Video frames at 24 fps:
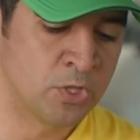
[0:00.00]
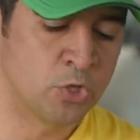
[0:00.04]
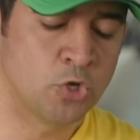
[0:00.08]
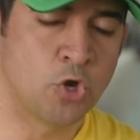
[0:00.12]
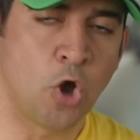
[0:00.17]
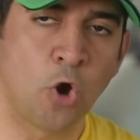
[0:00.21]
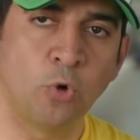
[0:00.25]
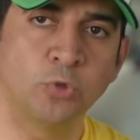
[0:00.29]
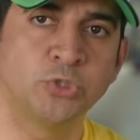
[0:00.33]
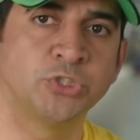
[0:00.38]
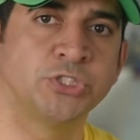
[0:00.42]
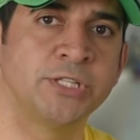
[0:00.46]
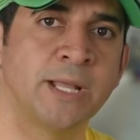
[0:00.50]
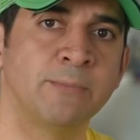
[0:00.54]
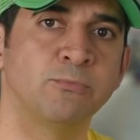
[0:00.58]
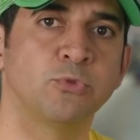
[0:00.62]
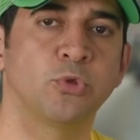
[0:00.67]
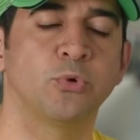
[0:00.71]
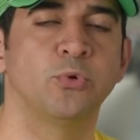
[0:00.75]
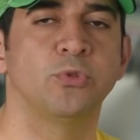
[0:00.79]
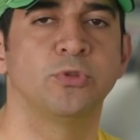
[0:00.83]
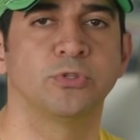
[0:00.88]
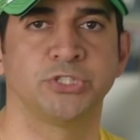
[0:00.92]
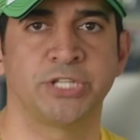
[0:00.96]
Coach them
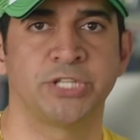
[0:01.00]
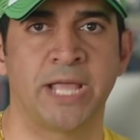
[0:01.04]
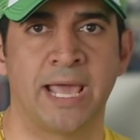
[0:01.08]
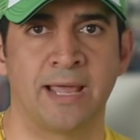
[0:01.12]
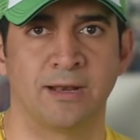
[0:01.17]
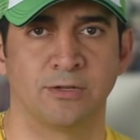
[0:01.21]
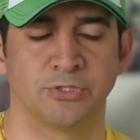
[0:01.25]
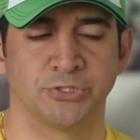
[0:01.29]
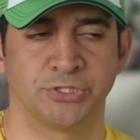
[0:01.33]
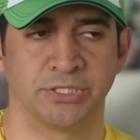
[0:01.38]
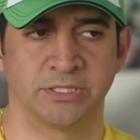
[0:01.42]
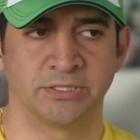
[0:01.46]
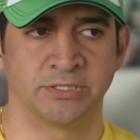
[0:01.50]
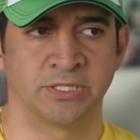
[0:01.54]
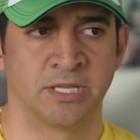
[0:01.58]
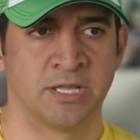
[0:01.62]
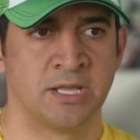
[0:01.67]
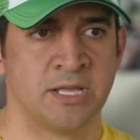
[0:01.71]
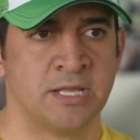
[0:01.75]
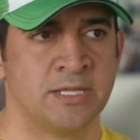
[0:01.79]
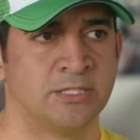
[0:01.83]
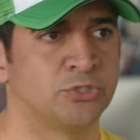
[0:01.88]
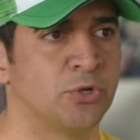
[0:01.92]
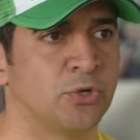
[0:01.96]
through their challenges.
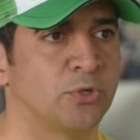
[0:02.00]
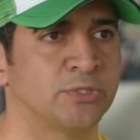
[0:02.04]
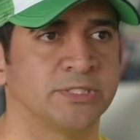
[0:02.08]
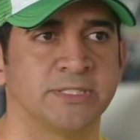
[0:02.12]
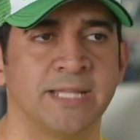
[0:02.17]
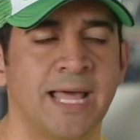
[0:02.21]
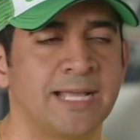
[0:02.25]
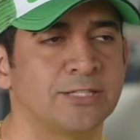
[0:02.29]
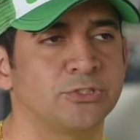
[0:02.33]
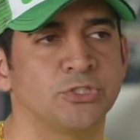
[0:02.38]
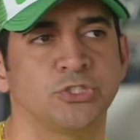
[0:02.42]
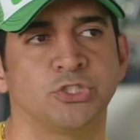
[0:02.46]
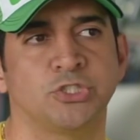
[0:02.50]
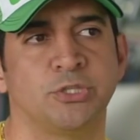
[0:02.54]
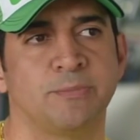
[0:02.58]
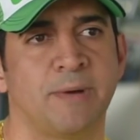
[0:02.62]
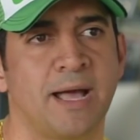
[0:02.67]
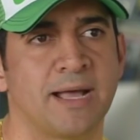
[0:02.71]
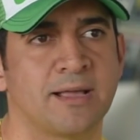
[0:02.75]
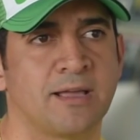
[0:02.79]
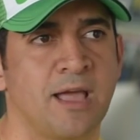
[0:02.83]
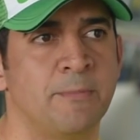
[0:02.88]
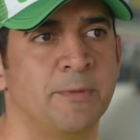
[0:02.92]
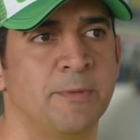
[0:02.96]
So it's not just
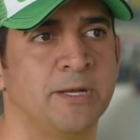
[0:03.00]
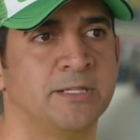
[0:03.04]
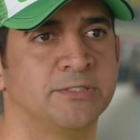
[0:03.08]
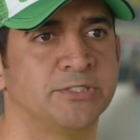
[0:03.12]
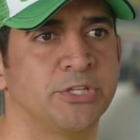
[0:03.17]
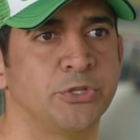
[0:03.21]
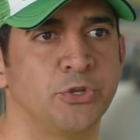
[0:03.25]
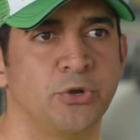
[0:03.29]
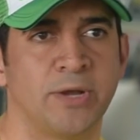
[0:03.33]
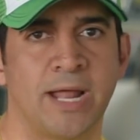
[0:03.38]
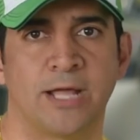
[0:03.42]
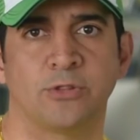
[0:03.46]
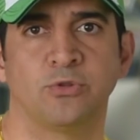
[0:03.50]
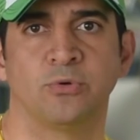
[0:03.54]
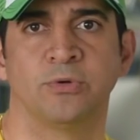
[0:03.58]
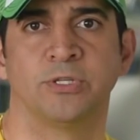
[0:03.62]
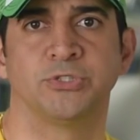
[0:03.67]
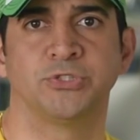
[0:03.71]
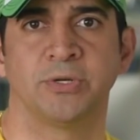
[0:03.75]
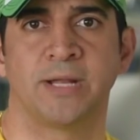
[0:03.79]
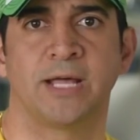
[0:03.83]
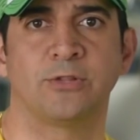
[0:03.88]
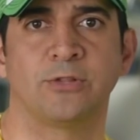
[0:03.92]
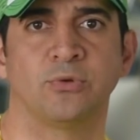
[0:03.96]
about coming and saying, you're not doing
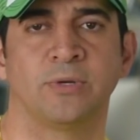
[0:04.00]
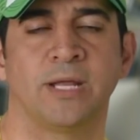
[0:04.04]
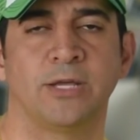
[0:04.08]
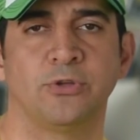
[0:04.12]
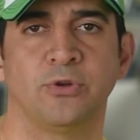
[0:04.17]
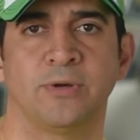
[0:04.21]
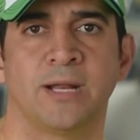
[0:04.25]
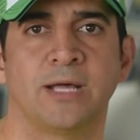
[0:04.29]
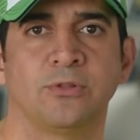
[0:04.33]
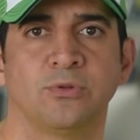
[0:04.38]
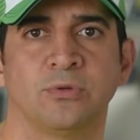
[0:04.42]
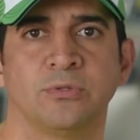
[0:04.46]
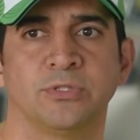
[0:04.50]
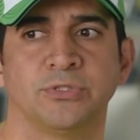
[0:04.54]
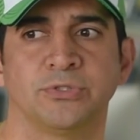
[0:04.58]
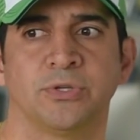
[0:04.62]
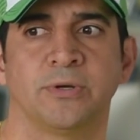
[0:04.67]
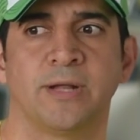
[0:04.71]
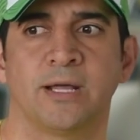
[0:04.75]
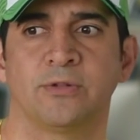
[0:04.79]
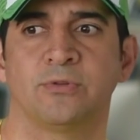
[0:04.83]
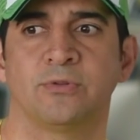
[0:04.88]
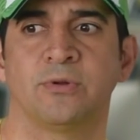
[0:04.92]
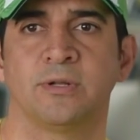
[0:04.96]
this, you're not doing that, you're not doing this,
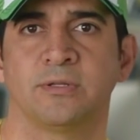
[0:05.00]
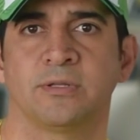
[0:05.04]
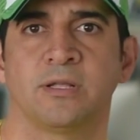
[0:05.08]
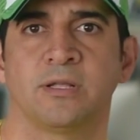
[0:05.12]
you're not doing